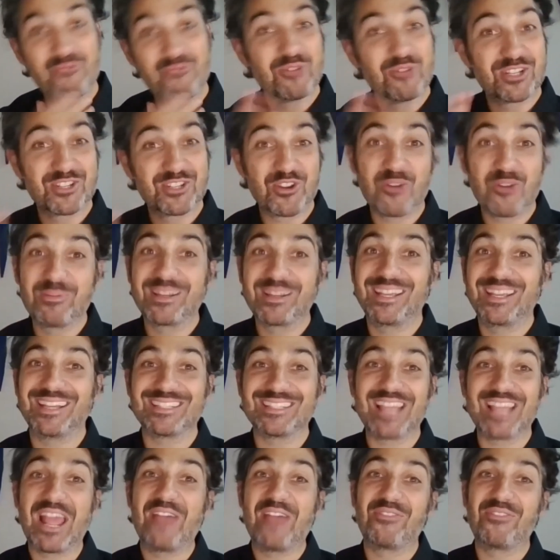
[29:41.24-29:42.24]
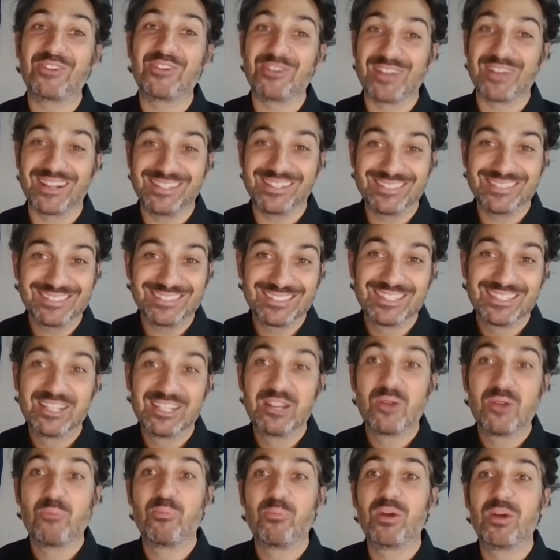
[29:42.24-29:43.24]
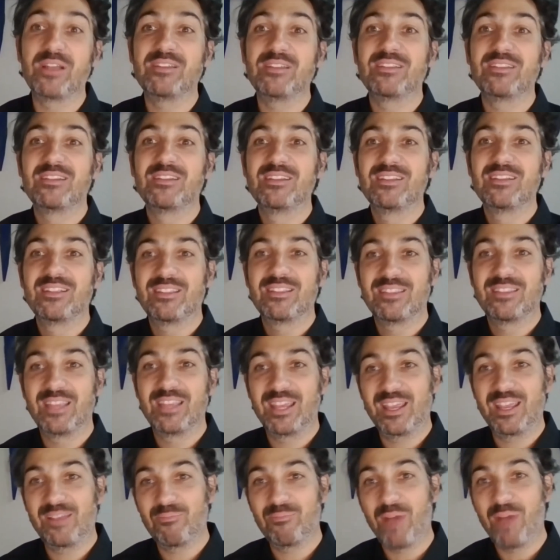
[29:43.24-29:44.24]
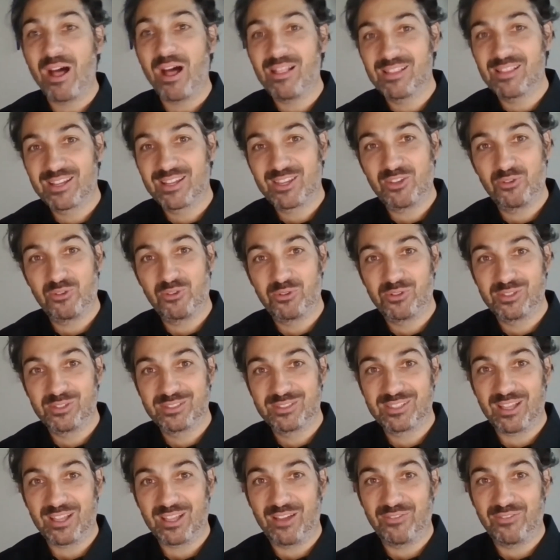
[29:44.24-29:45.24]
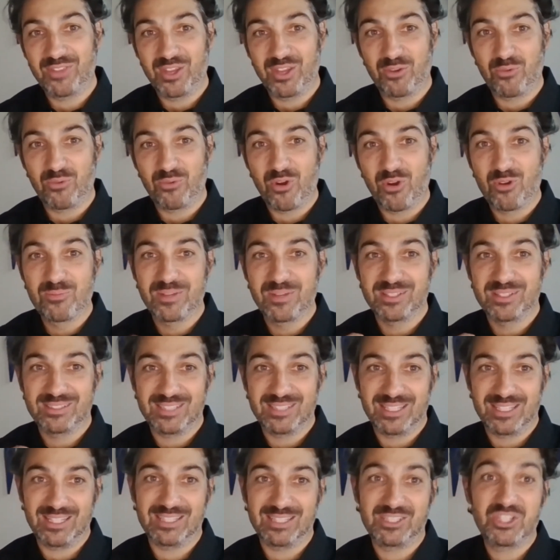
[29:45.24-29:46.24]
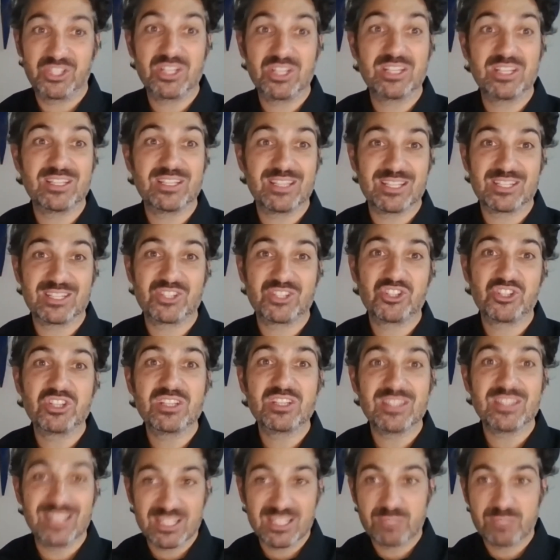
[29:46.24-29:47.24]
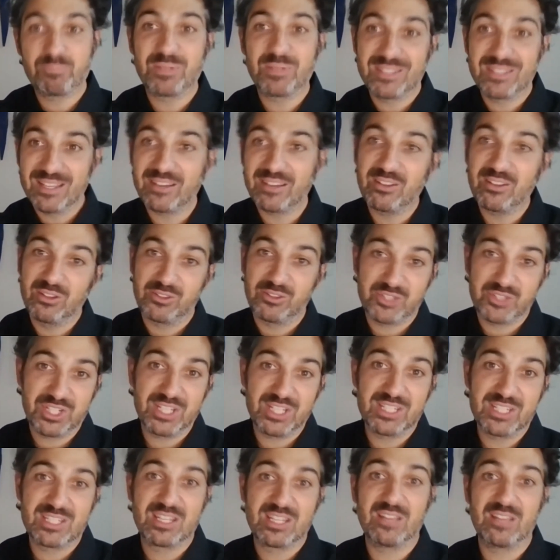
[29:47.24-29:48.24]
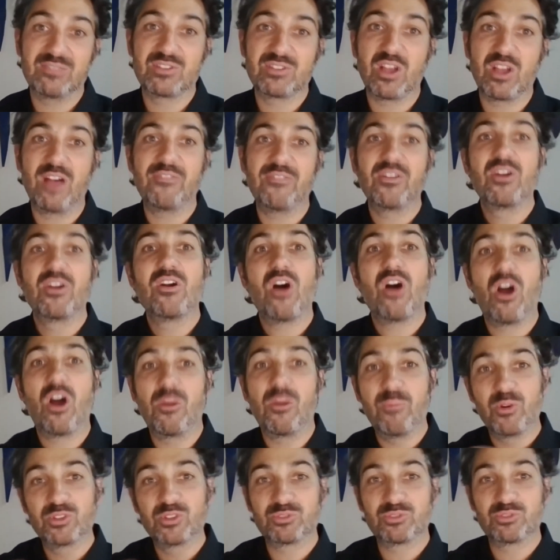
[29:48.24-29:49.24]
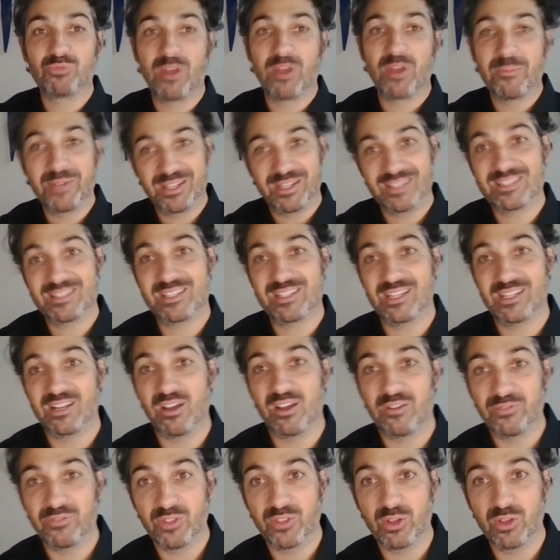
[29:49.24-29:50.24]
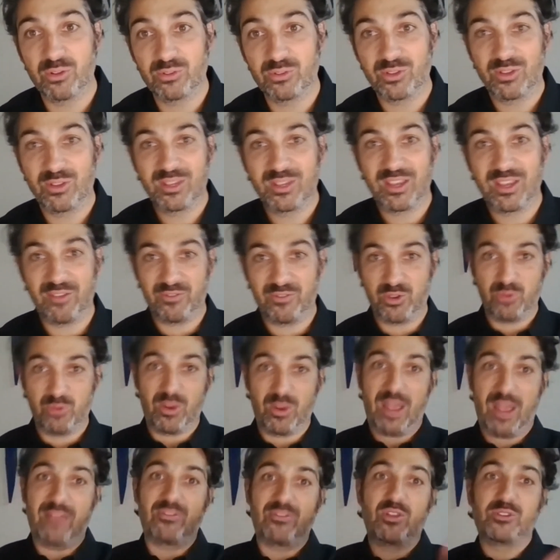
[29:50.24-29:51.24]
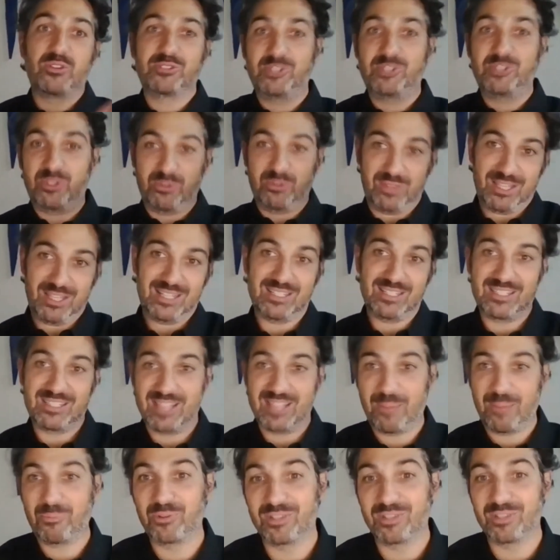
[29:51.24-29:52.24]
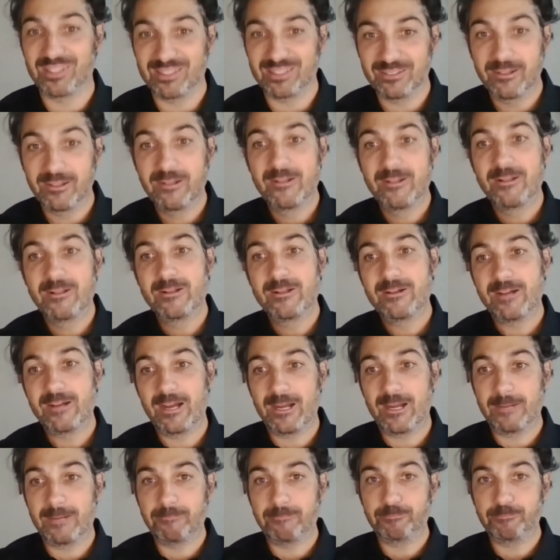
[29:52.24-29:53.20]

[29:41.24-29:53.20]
which nobody has ever done, but the molecules of the aromas that a cheese this this particular cheese gives up are most reminiscent of those if you add those two things separately. Okay, um, I